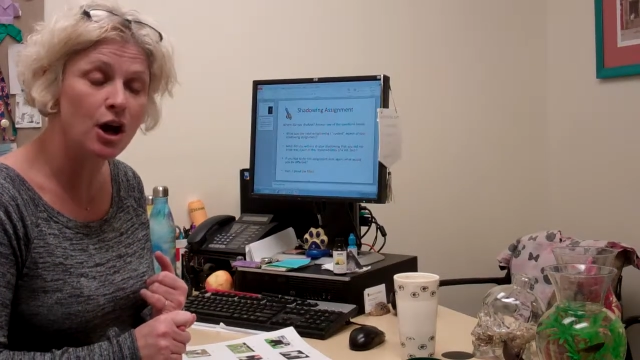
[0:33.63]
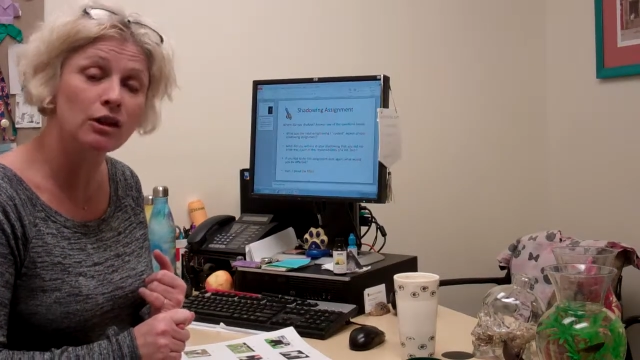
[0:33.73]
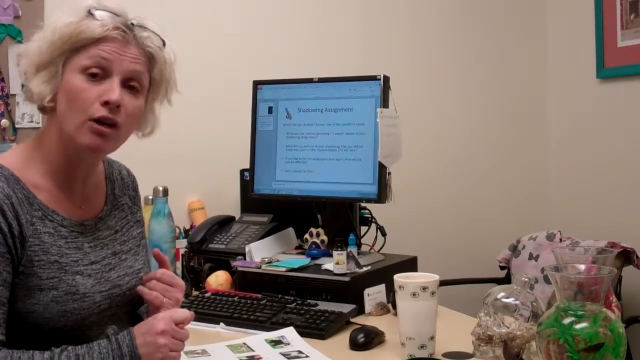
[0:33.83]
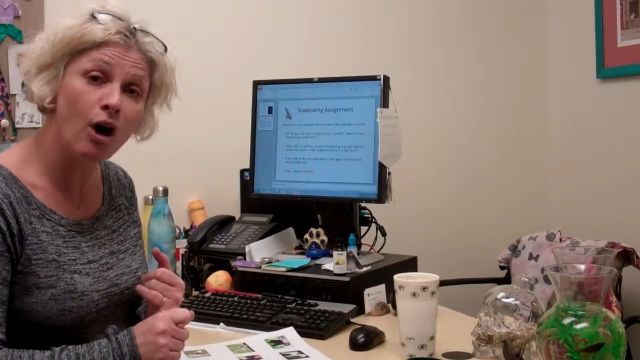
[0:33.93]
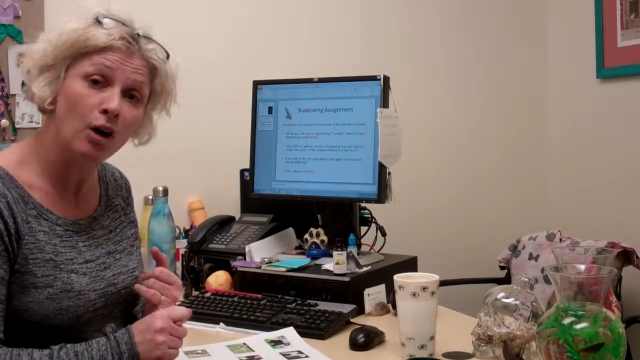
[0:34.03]

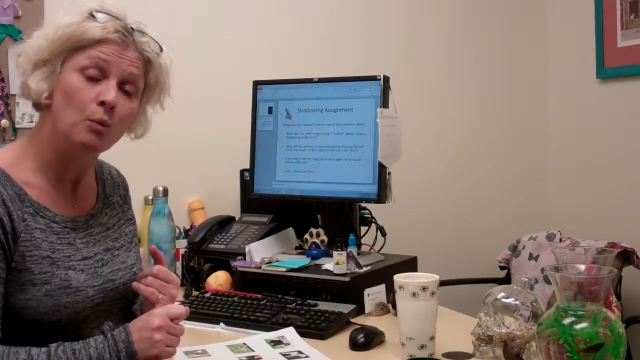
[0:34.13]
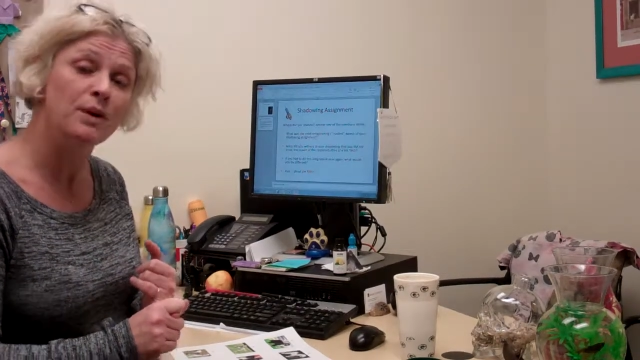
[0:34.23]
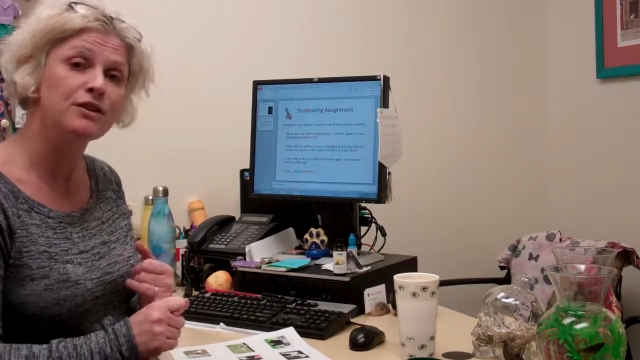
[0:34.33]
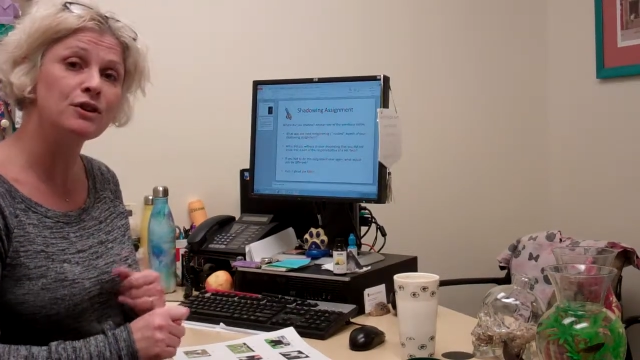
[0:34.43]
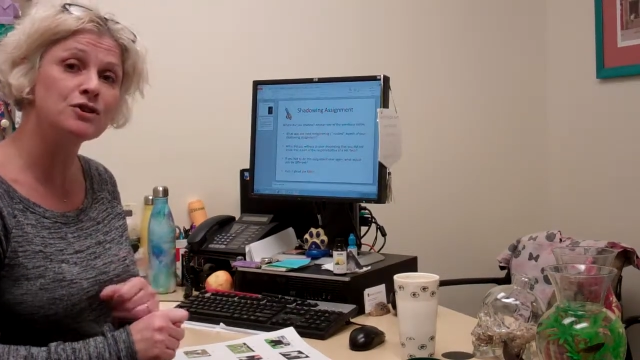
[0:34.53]
along
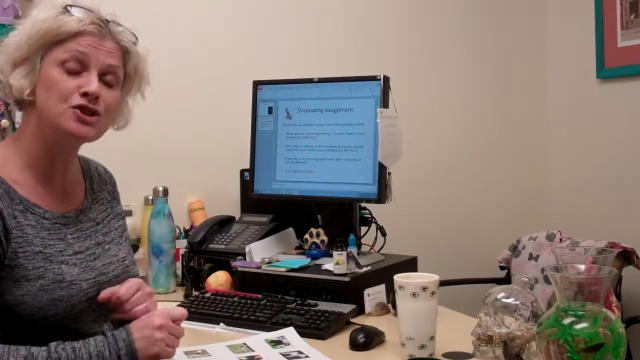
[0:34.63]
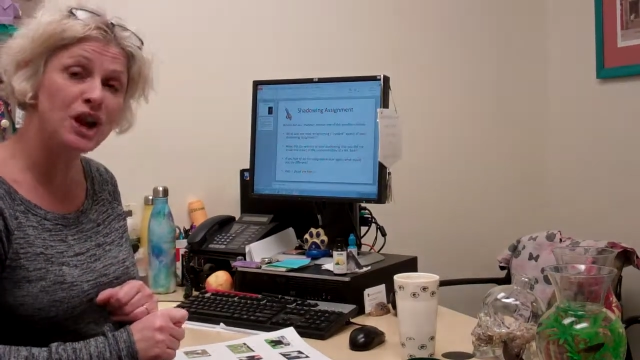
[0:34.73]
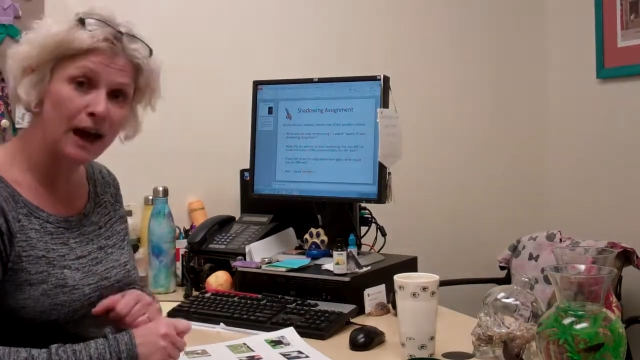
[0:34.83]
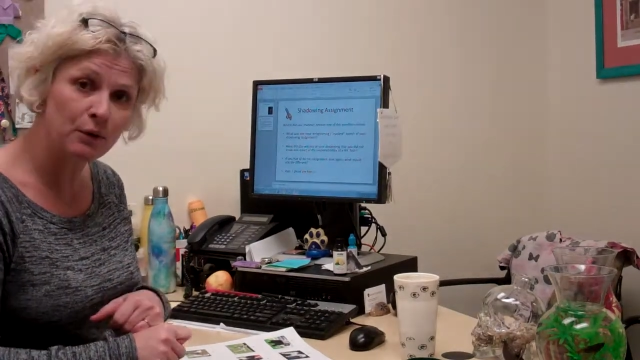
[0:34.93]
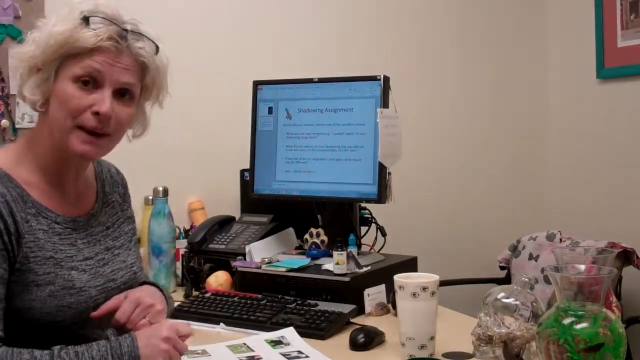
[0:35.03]
with your
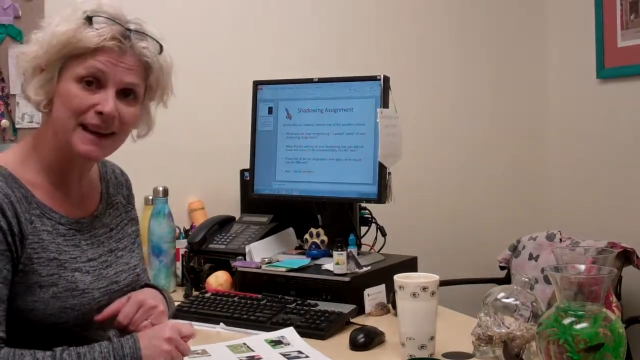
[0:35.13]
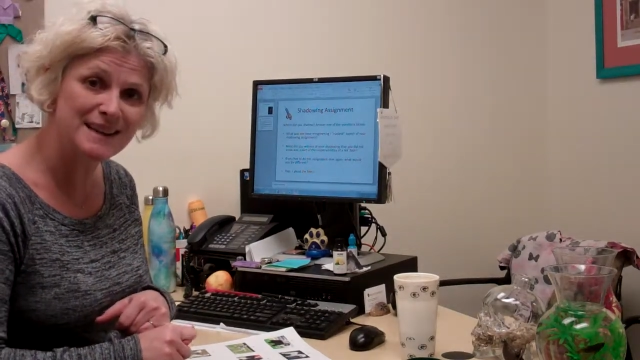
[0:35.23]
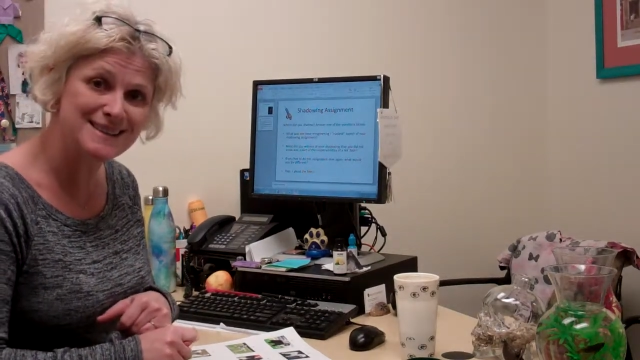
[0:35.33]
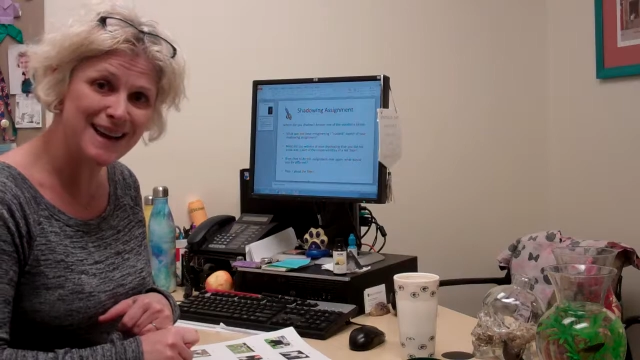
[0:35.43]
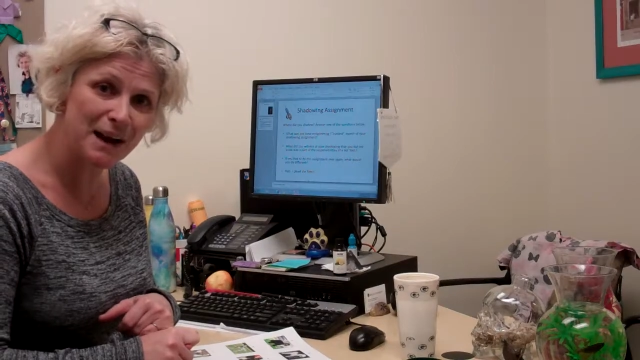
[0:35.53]
shadowing
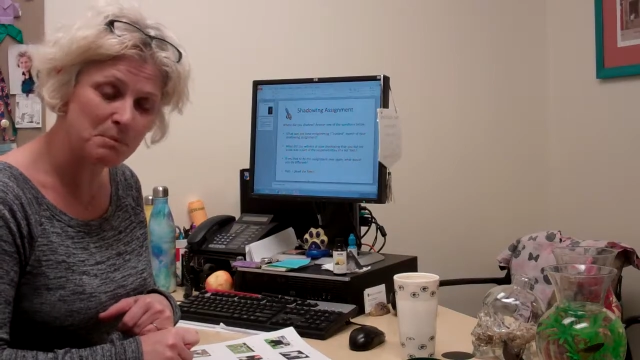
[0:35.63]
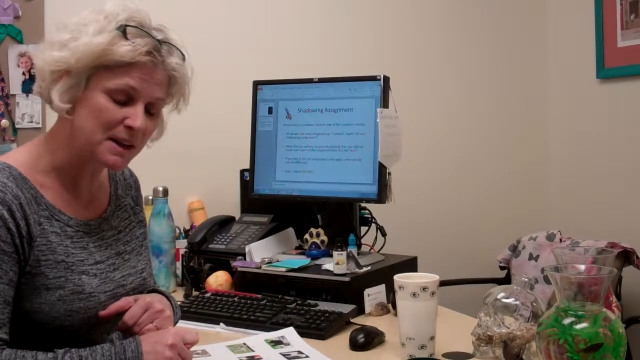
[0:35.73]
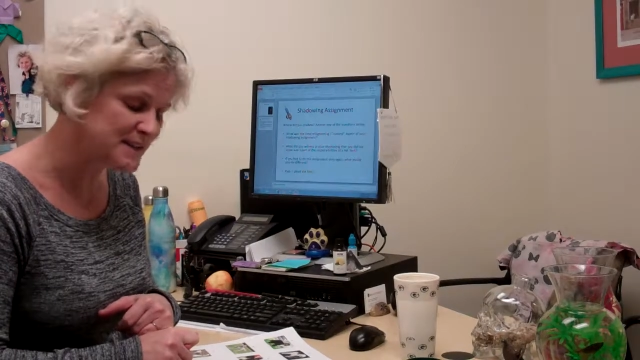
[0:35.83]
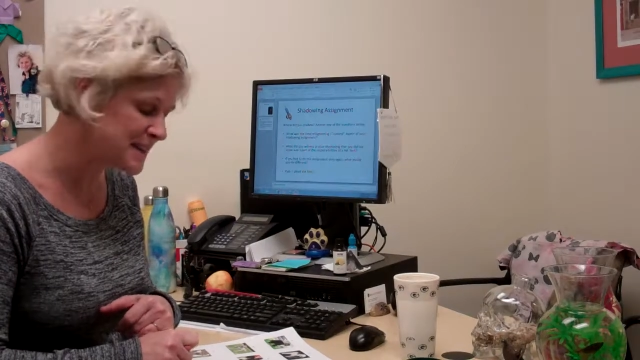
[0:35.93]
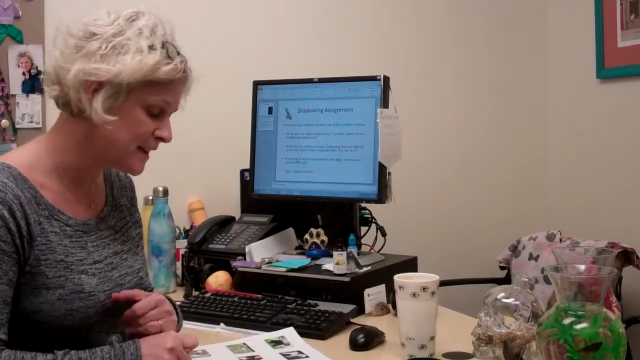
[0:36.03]

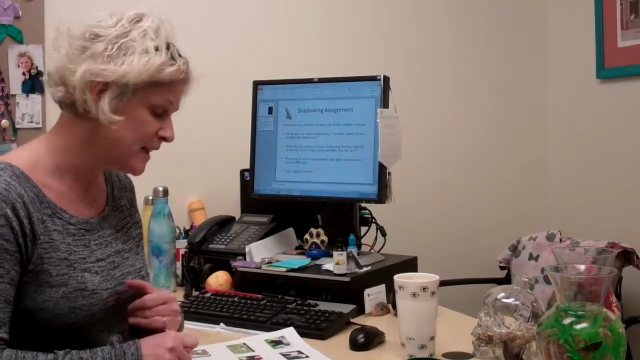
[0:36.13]
assignment.